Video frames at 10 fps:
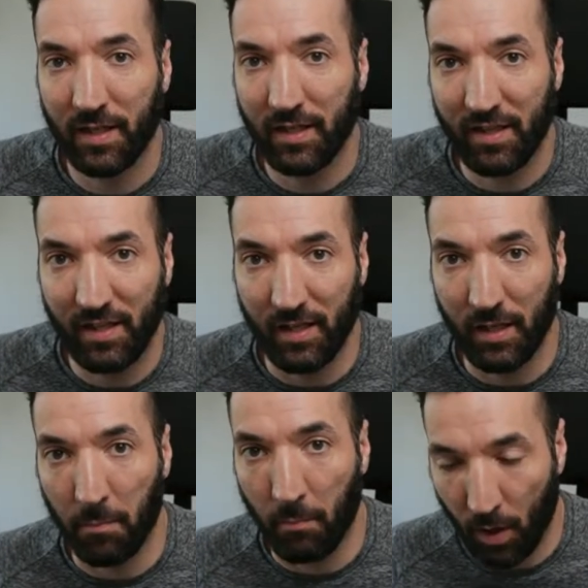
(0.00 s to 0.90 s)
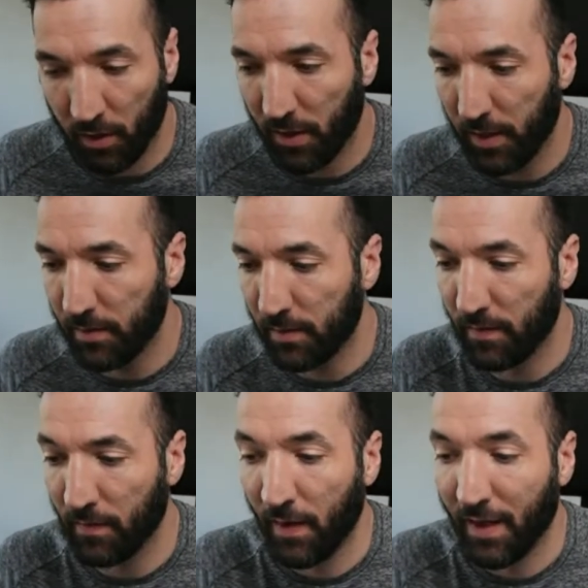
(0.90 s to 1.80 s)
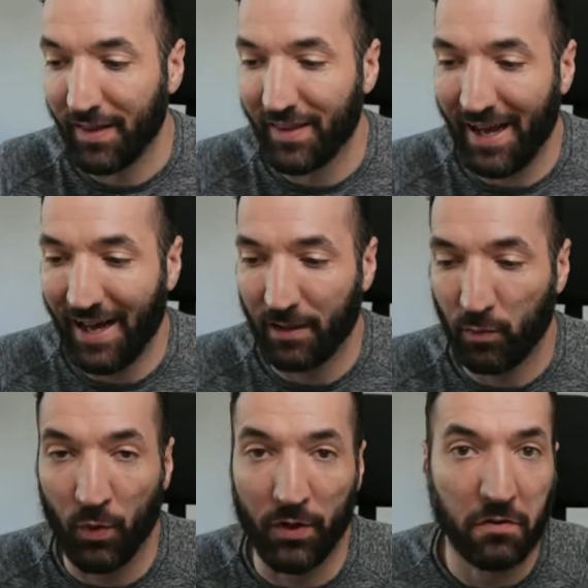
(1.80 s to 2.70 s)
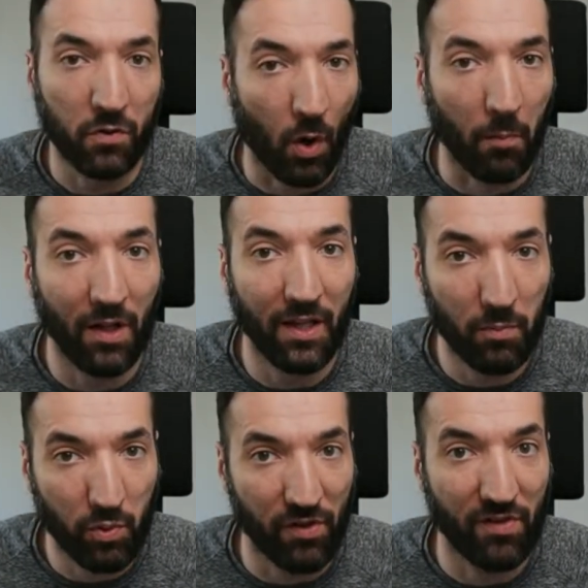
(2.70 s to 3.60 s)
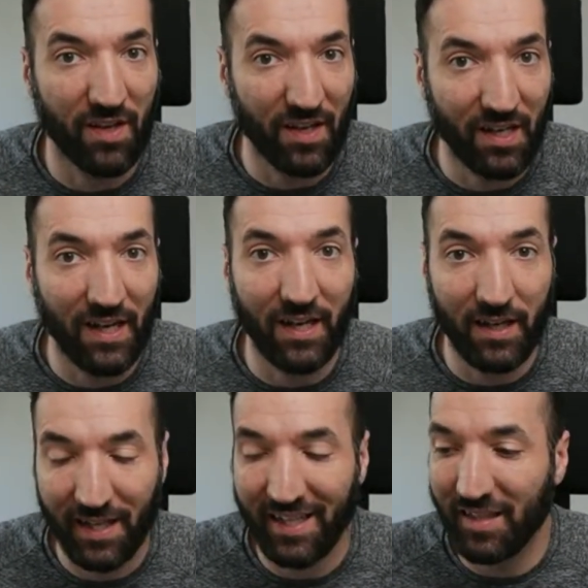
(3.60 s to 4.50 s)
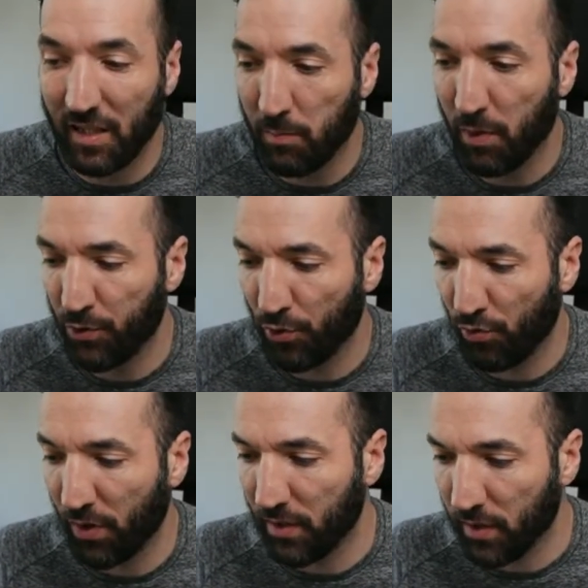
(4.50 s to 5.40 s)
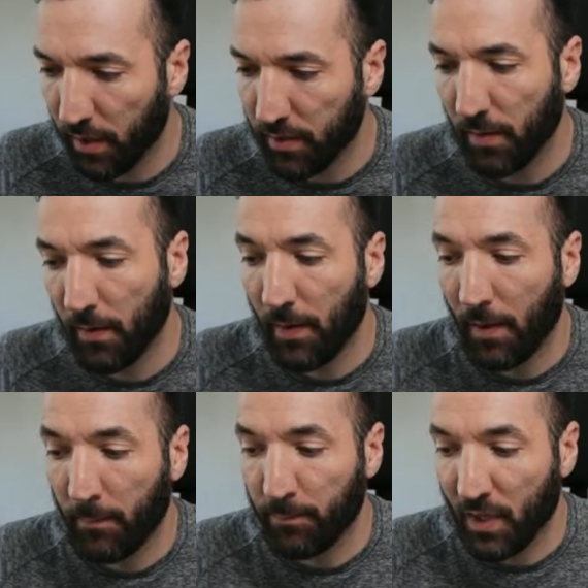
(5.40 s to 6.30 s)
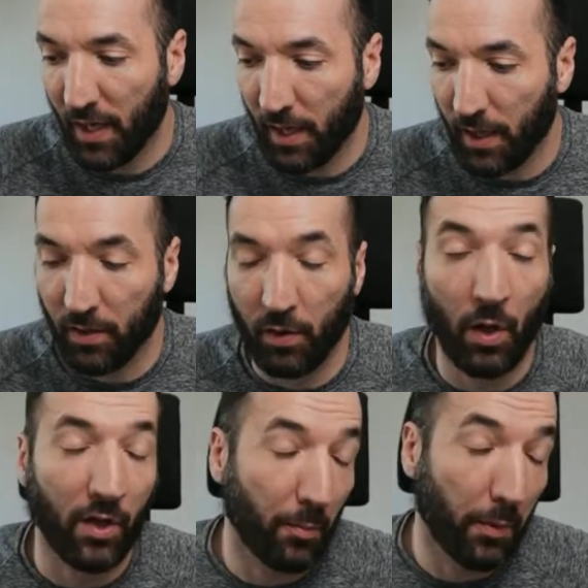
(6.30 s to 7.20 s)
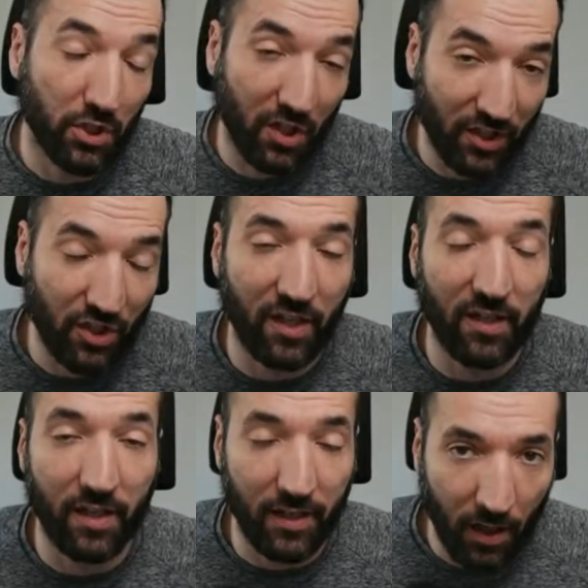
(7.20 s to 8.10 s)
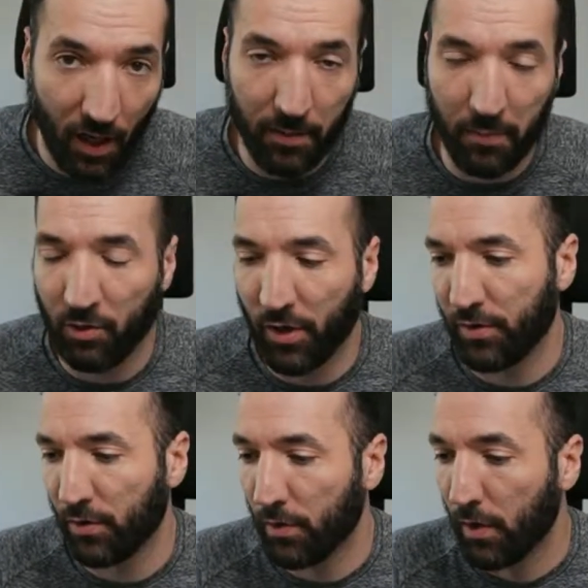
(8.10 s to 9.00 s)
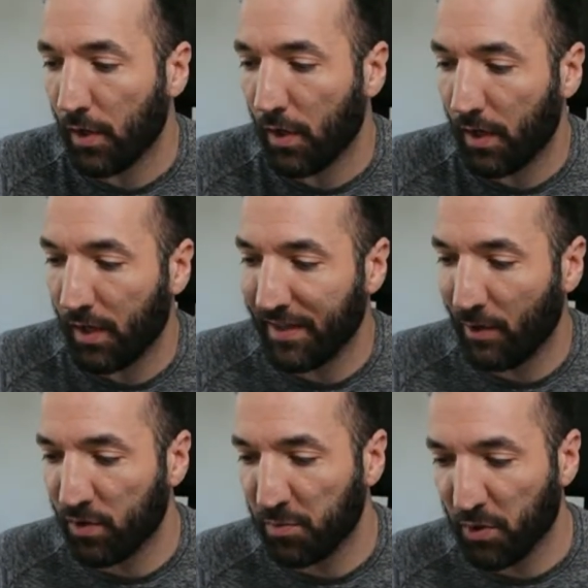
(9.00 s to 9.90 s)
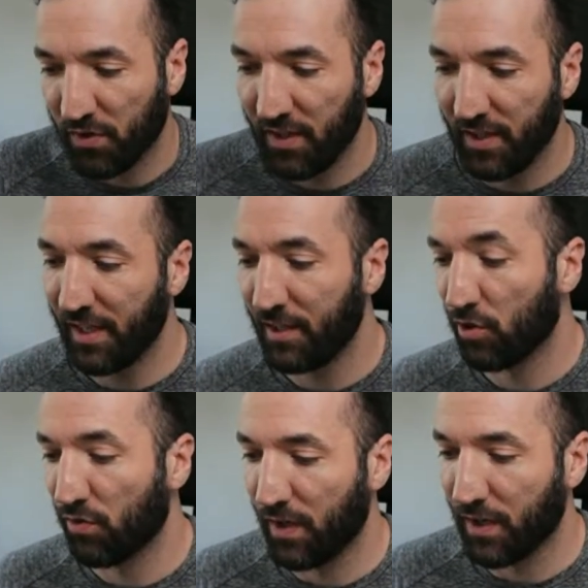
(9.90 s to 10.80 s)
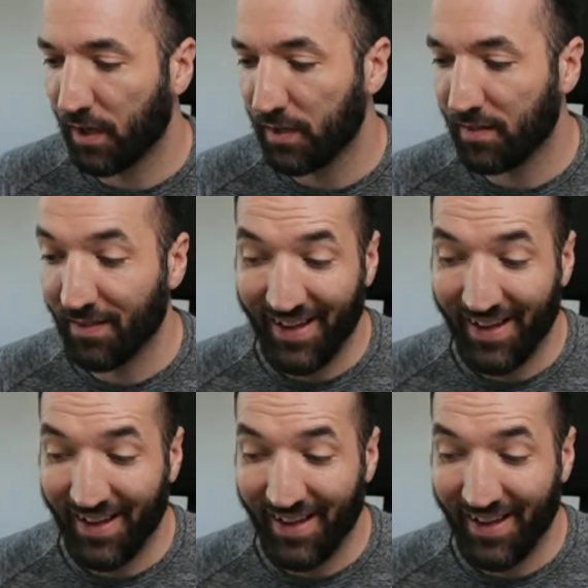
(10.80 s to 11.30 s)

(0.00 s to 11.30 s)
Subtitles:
the markets that would normally precede a deep interest rate cut, a capitulation in the economy, rather, that would precede interest rate cuts.